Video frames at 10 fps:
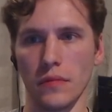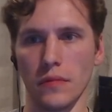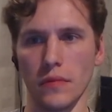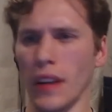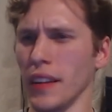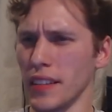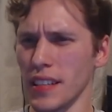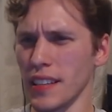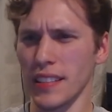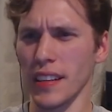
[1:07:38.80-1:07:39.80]
I not like just
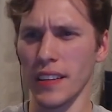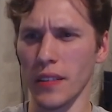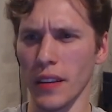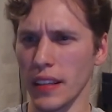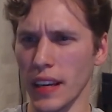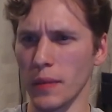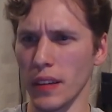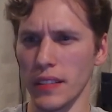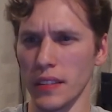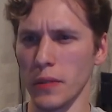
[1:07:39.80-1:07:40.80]
like sitting here on like camera.
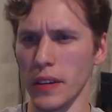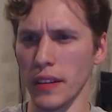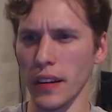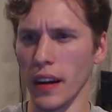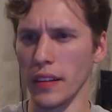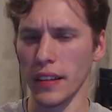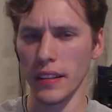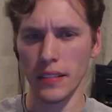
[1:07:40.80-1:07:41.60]
It's like weird. I don't, I don't like it.